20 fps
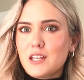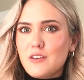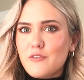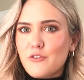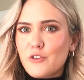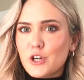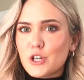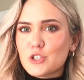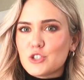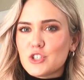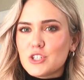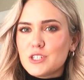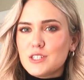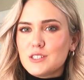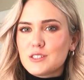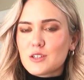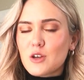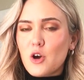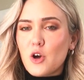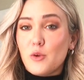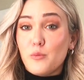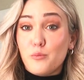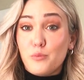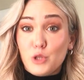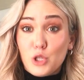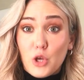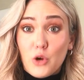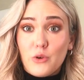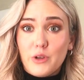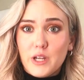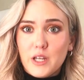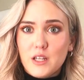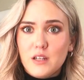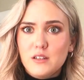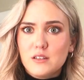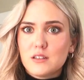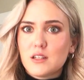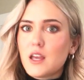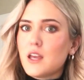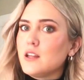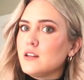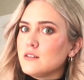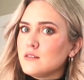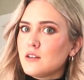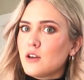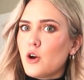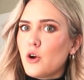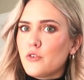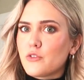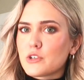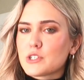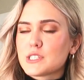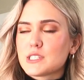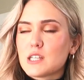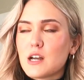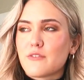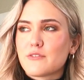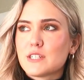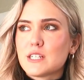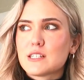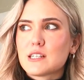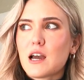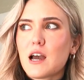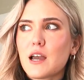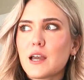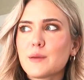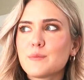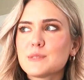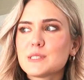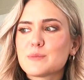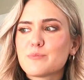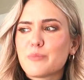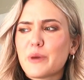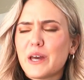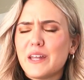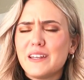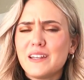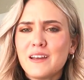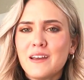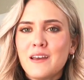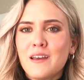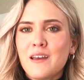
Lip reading: verges on bloated and overstuffed at times, but